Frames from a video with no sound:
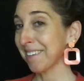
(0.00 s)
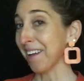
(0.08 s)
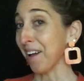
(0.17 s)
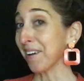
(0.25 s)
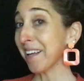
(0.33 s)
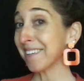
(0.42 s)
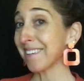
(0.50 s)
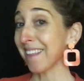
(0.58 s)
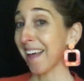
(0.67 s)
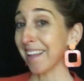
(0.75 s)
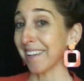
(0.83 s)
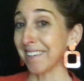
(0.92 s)
I'll get into
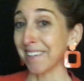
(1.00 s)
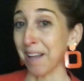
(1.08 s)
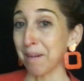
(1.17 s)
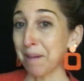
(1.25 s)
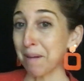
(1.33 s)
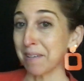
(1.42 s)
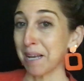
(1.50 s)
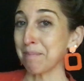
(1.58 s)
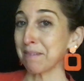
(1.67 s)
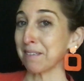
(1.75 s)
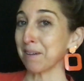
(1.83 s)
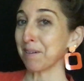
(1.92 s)
that in an upcoming
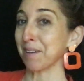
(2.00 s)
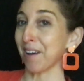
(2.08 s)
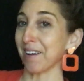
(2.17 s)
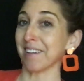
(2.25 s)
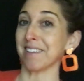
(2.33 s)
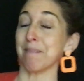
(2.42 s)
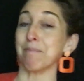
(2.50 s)
episode on